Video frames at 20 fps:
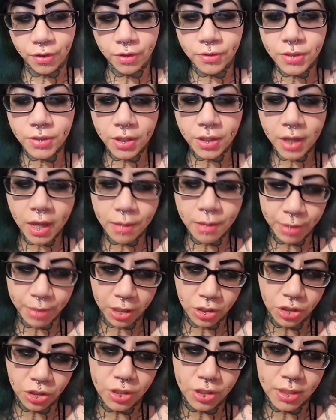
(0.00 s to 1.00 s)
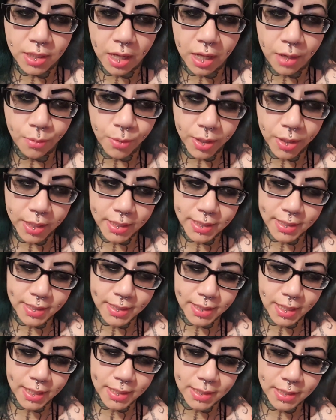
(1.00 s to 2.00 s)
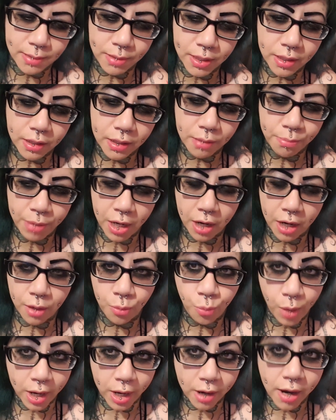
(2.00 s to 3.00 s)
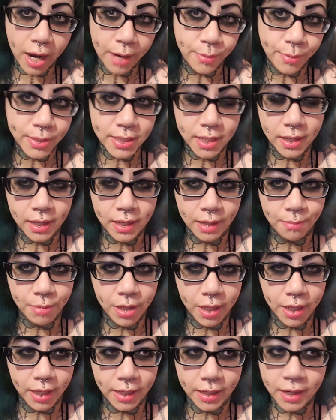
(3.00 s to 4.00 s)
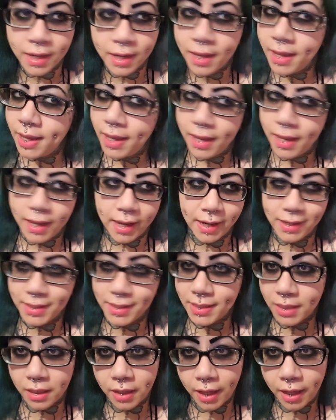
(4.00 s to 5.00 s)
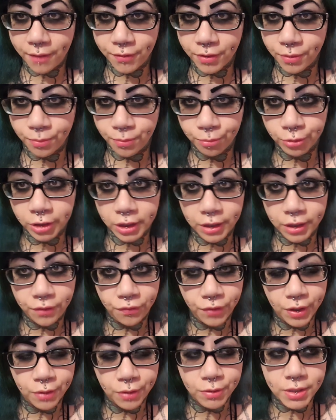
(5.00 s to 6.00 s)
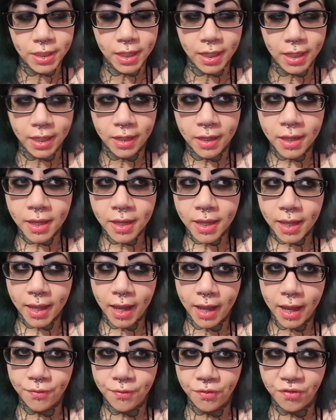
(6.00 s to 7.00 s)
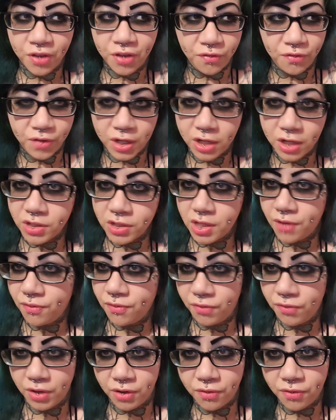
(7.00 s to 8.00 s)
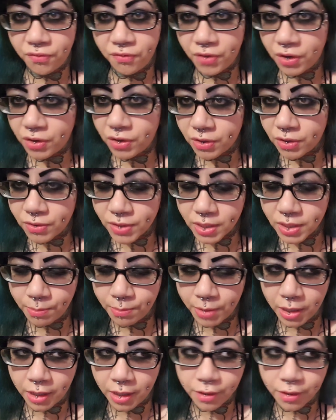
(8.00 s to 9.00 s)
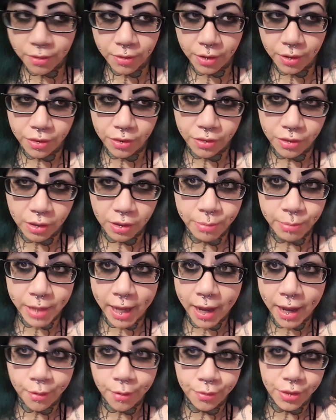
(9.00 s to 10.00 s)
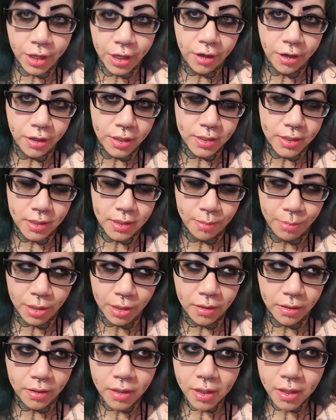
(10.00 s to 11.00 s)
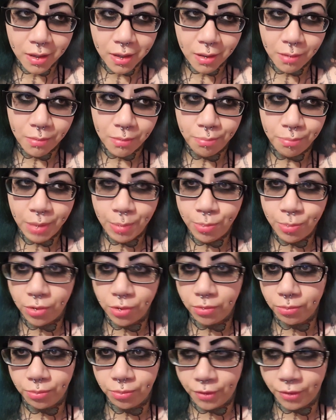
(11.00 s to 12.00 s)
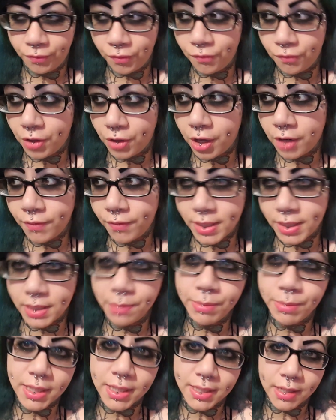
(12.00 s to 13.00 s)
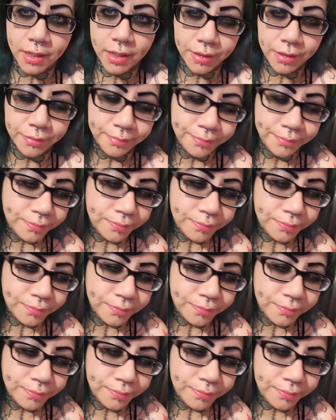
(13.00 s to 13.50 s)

Those are the kind of pictures I wanted to see, something to compare where I was going to get mine, and I still haven't really found any. I haven't found videos. I haven't found photos. I mean, I know that they'll be out there because, I mean, people, if you've thought of it, somebody's done it.